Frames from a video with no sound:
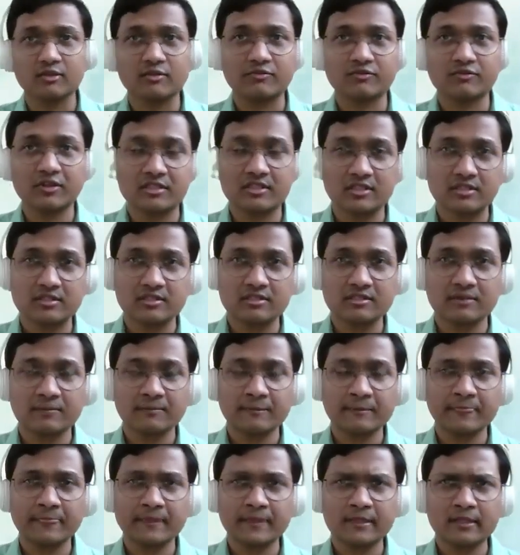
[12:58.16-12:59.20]
phases.
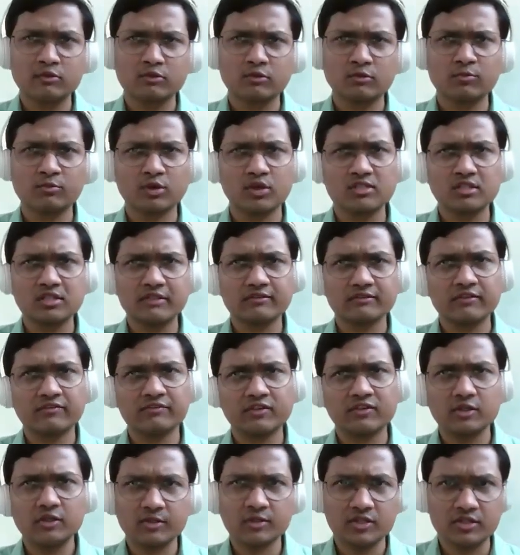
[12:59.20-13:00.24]
So positive
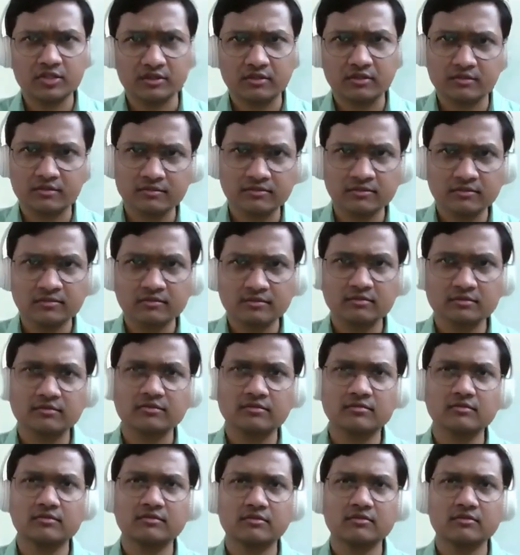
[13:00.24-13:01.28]
affirmation
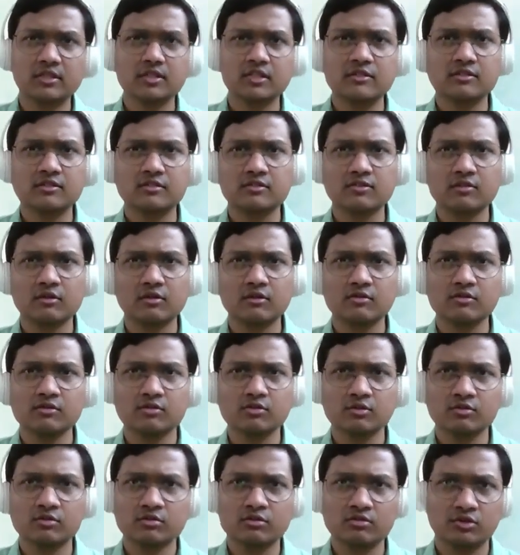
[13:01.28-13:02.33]
is
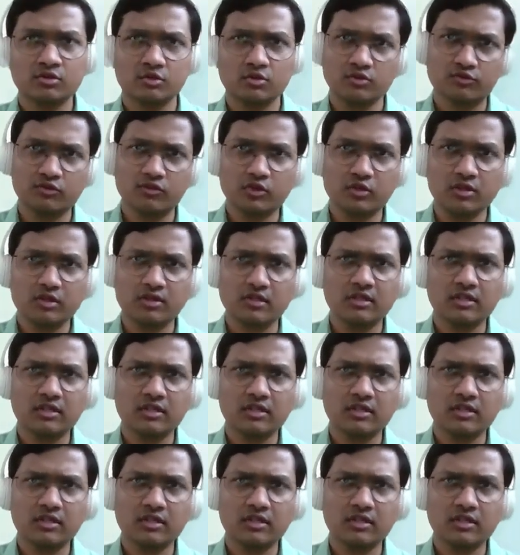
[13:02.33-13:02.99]
also useful,